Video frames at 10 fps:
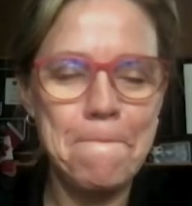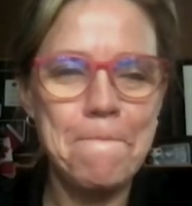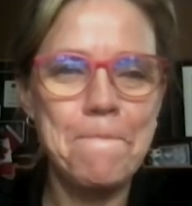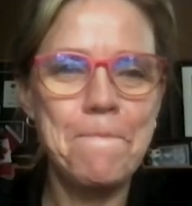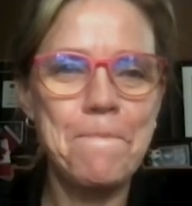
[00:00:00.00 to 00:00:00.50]

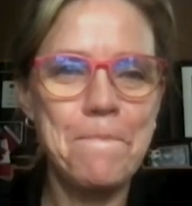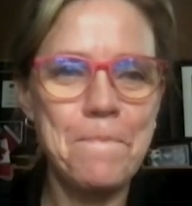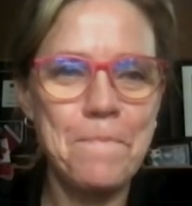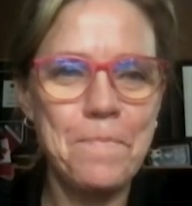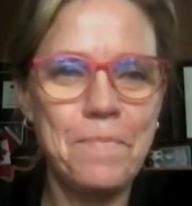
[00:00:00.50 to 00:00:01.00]

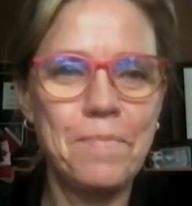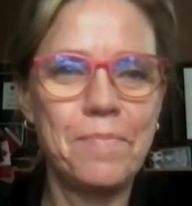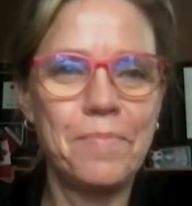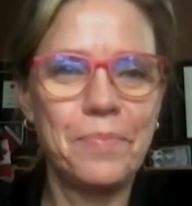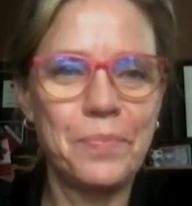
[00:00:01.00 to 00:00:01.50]

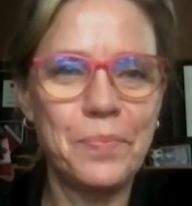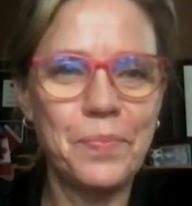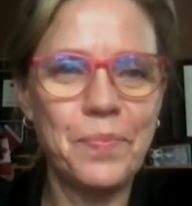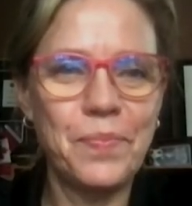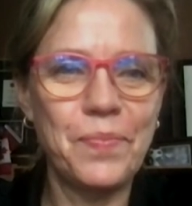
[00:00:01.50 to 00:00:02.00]

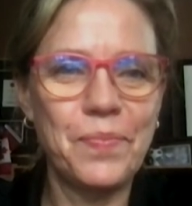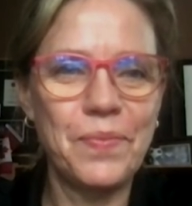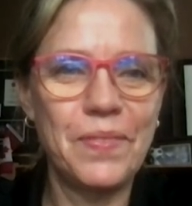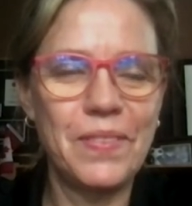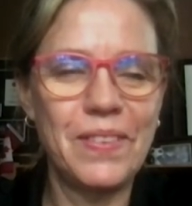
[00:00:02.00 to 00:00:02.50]

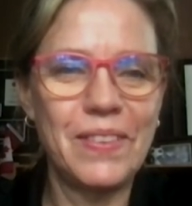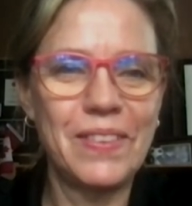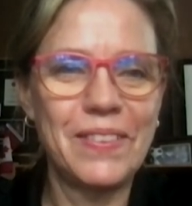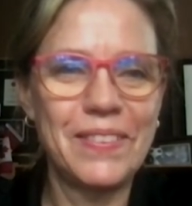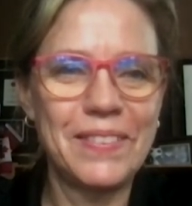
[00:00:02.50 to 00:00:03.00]

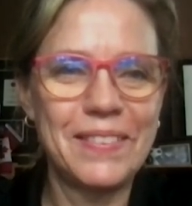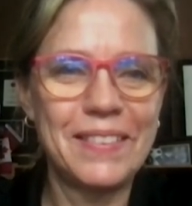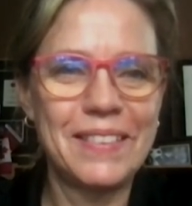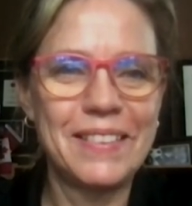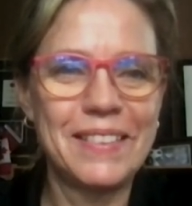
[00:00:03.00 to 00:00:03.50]

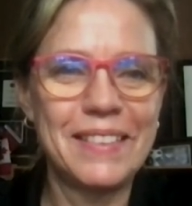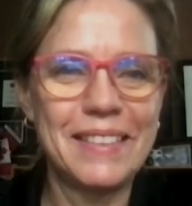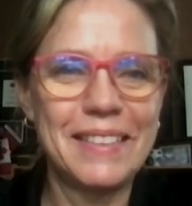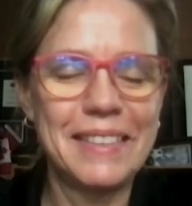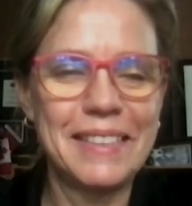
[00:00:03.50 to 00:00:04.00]

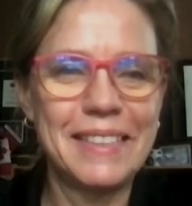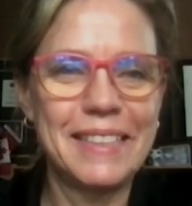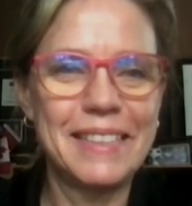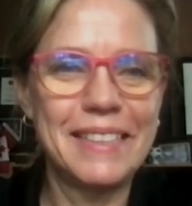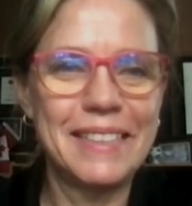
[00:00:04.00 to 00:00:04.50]

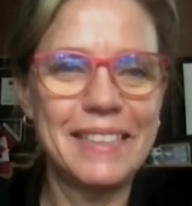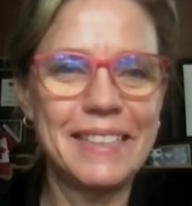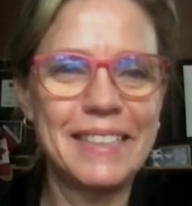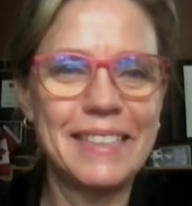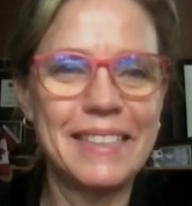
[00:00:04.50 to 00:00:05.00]

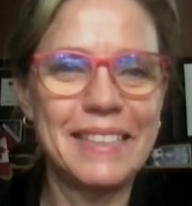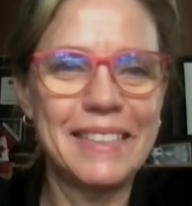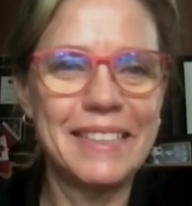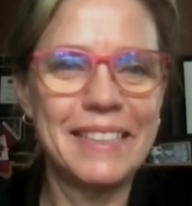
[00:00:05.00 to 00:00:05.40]
(not speaking)